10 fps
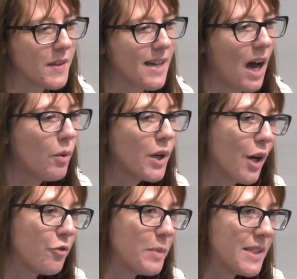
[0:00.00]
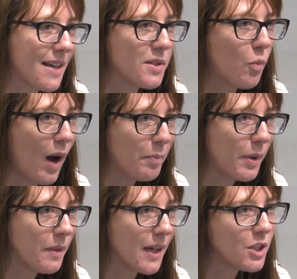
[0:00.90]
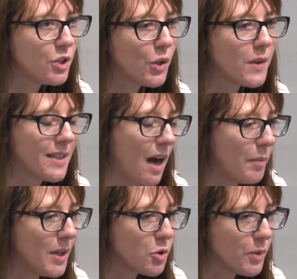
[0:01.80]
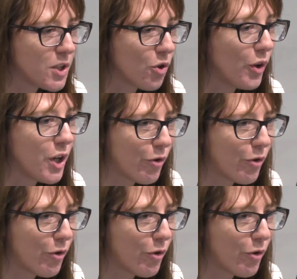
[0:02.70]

that our government has a weapon that can do the damage we saw in